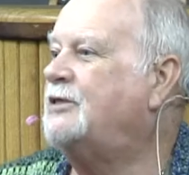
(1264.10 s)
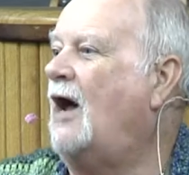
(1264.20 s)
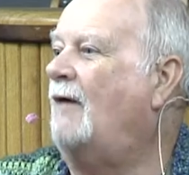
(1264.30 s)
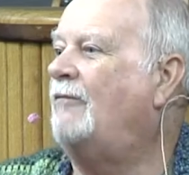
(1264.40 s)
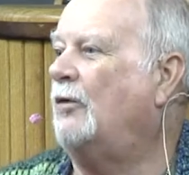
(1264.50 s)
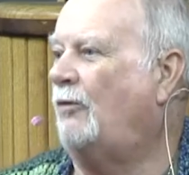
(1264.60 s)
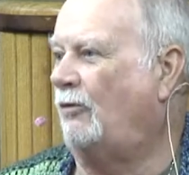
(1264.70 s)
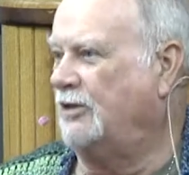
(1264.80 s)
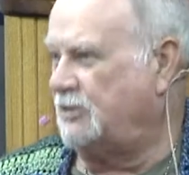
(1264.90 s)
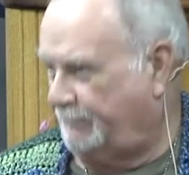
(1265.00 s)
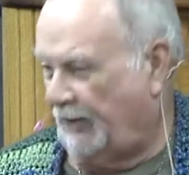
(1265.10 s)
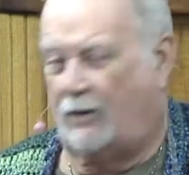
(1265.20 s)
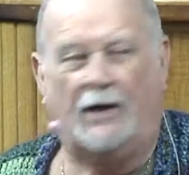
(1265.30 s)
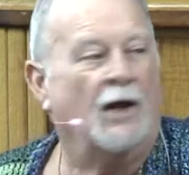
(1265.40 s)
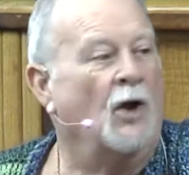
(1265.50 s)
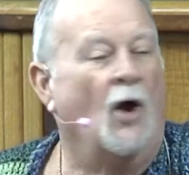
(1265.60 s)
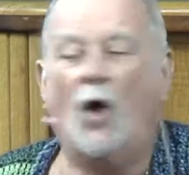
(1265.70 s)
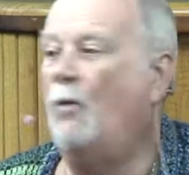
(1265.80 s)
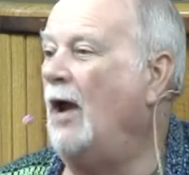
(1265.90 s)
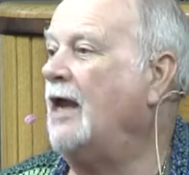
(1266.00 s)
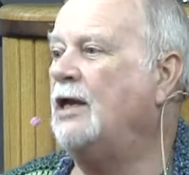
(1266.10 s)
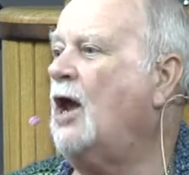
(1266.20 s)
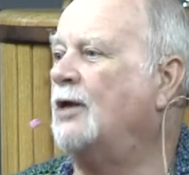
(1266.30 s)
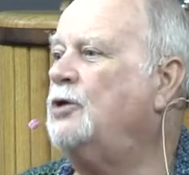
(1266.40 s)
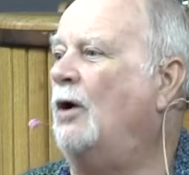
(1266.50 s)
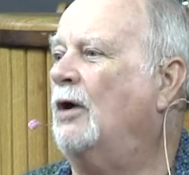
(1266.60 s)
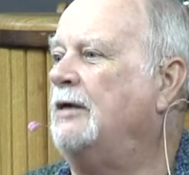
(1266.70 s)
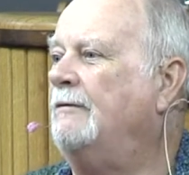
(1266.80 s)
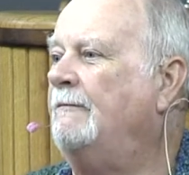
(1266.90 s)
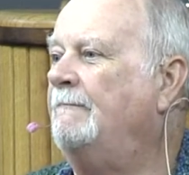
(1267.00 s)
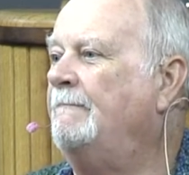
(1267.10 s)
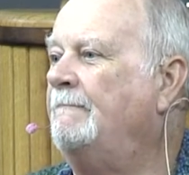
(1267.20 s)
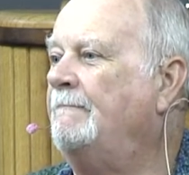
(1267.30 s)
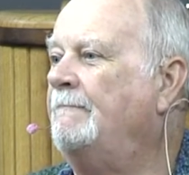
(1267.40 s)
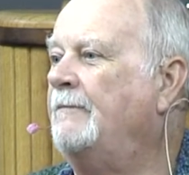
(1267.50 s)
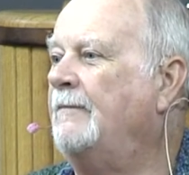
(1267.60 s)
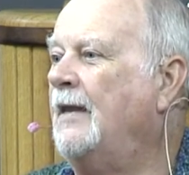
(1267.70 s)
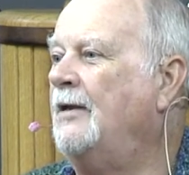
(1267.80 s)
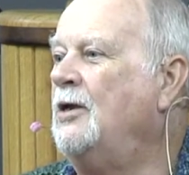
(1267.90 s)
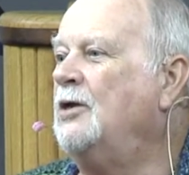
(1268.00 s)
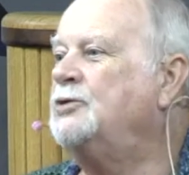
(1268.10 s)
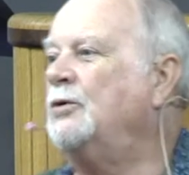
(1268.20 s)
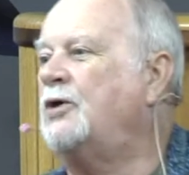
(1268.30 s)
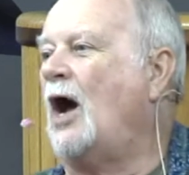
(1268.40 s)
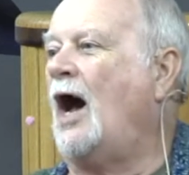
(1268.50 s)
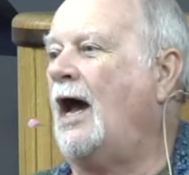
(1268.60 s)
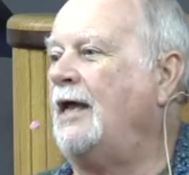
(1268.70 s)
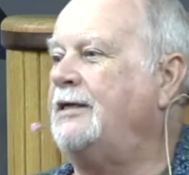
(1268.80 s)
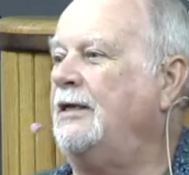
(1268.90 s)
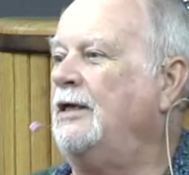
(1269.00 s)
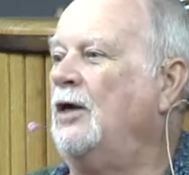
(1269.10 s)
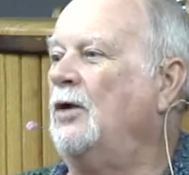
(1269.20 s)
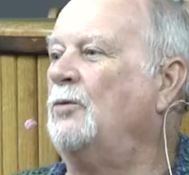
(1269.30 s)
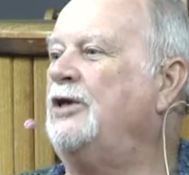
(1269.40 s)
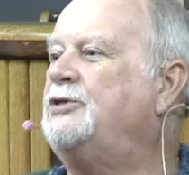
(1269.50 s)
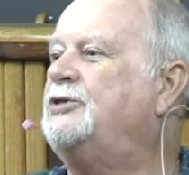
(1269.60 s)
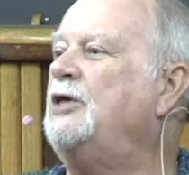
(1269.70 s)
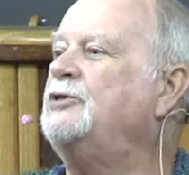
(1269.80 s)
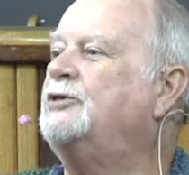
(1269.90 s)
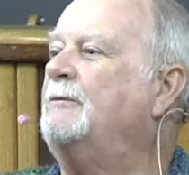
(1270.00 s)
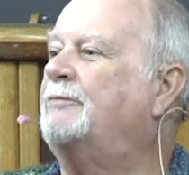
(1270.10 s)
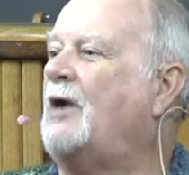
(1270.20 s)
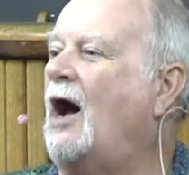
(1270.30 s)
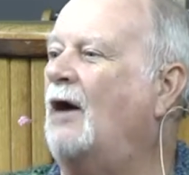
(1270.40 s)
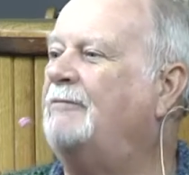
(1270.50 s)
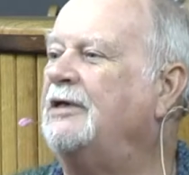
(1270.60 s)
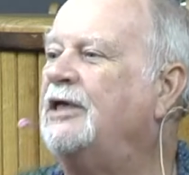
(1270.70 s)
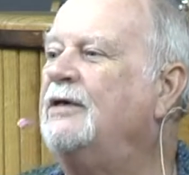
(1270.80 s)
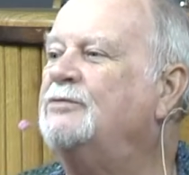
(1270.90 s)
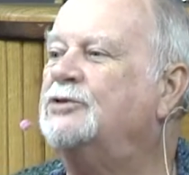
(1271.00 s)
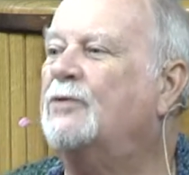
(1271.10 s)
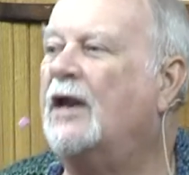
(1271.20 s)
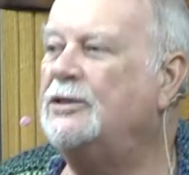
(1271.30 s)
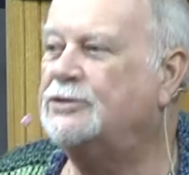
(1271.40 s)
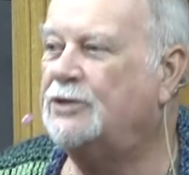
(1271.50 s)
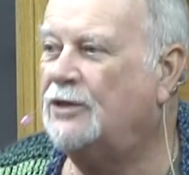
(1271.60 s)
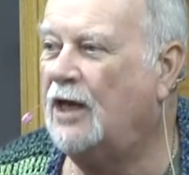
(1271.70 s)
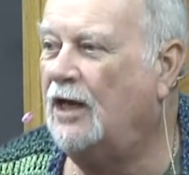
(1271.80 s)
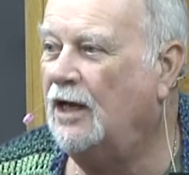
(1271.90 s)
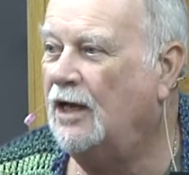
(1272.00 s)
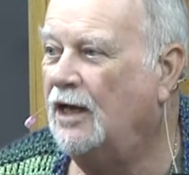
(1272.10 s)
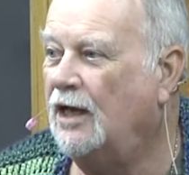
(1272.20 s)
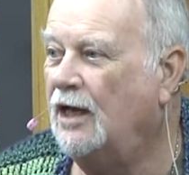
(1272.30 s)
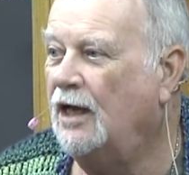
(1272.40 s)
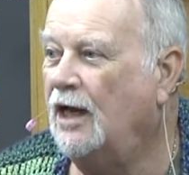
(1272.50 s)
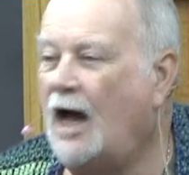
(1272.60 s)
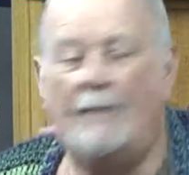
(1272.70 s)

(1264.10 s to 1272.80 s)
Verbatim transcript: voice of God away, the dove, the Holy Spirit, away and not know it. So God resists the proud, but gives grace